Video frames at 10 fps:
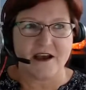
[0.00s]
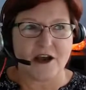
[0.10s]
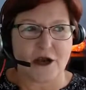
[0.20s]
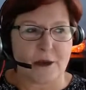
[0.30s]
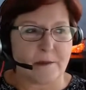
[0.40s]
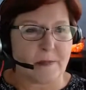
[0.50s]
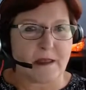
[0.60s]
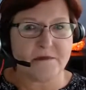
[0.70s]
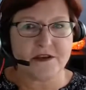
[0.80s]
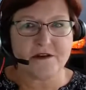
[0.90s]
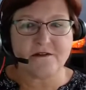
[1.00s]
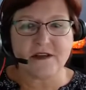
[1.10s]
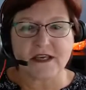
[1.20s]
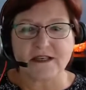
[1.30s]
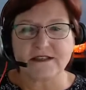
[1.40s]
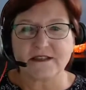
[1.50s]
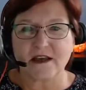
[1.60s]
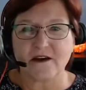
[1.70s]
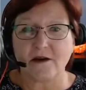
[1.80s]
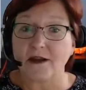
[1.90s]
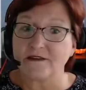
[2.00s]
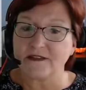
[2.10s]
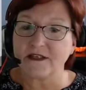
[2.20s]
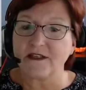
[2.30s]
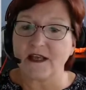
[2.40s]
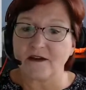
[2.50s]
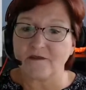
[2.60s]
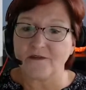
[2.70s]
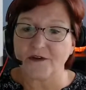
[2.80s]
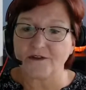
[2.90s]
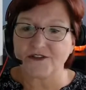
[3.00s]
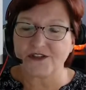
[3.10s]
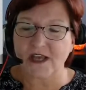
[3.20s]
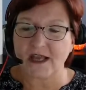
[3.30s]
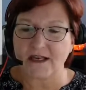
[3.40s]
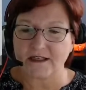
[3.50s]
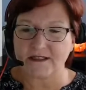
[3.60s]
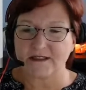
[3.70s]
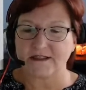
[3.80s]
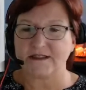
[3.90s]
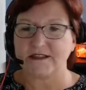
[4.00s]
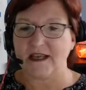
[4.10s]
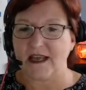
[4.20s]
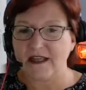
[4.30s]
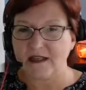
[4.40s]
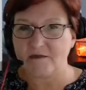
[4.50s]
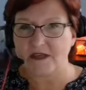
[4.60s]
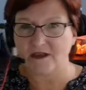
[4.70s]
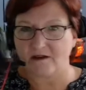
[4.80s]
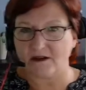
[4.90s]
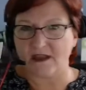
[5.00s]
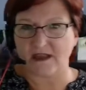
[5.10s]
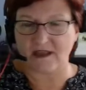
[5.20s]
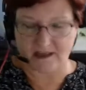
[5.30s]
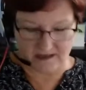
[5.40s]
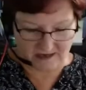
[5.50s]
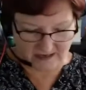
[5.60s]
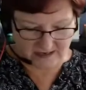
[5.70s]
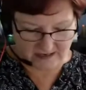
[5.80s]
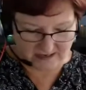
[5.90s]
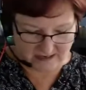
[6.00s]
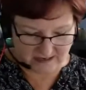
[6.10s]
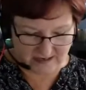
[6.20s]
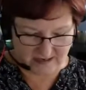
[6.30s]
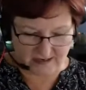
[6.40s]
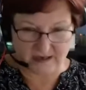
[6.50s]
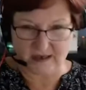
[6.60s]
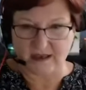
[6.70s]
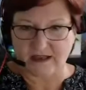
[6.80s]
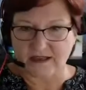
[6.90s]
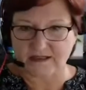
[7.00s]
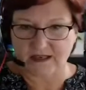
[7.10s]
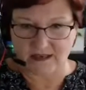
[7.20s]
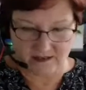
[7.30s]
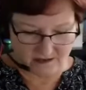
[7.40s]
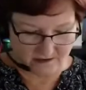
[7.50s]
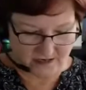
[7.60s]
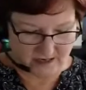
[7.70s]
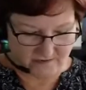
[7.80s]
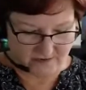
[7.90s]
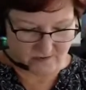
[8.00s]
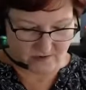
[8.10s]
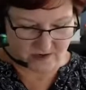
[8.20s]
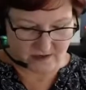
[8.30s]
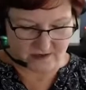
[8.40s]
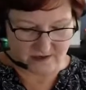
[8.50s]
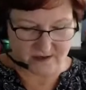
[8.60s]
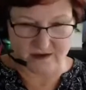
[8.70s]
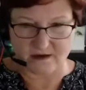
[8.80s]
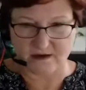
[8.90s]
I'm curious. So I don't see a lot of folks chatting today. Let me go ahead and say hello to everyone.